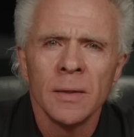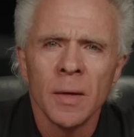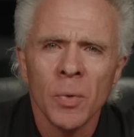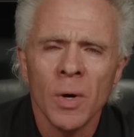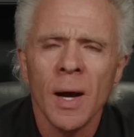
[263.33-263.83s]

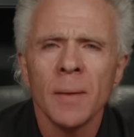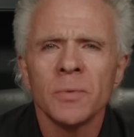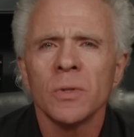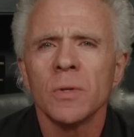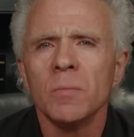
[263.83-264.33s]
that
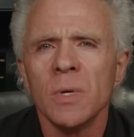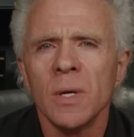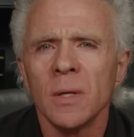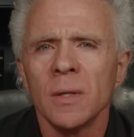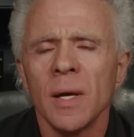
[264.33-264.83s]
perhaps other
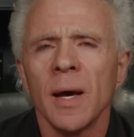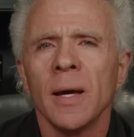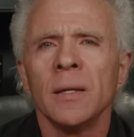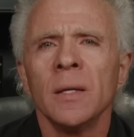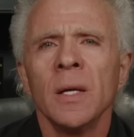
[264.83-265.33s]
men
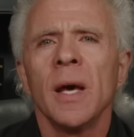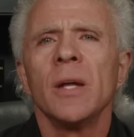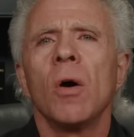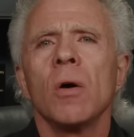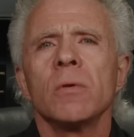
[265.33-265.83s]
had,
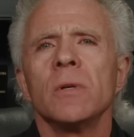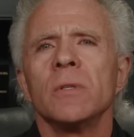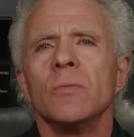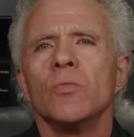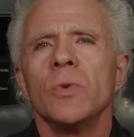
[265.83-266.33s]
had
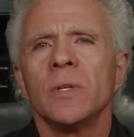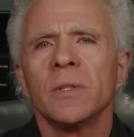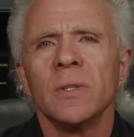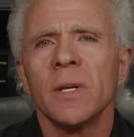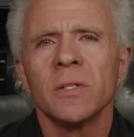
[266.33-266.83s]
honored them with.
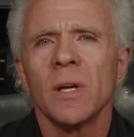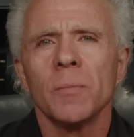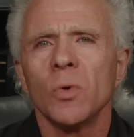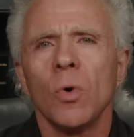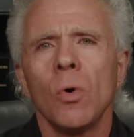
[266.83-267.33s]
And they
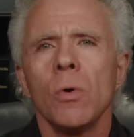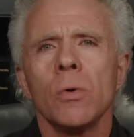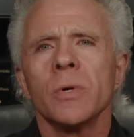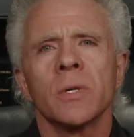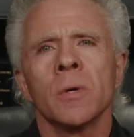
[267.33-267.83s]
said, But
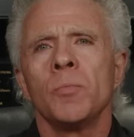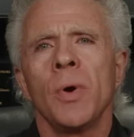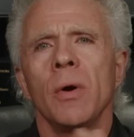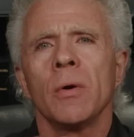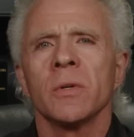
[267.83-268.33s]
oh, in
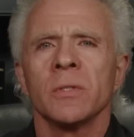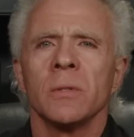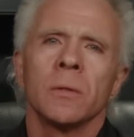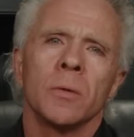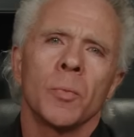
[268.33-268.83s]

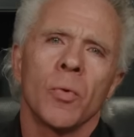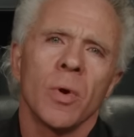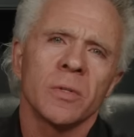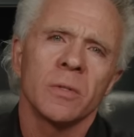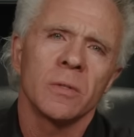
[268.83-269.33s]
comparison to the
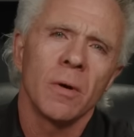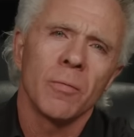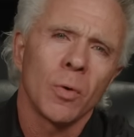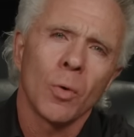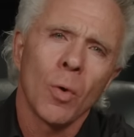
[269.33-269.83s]
presence
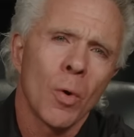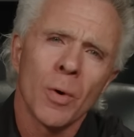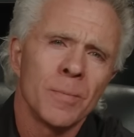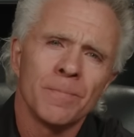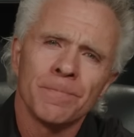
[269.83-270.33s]
of the
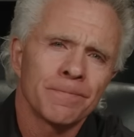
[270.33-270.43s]
Lord,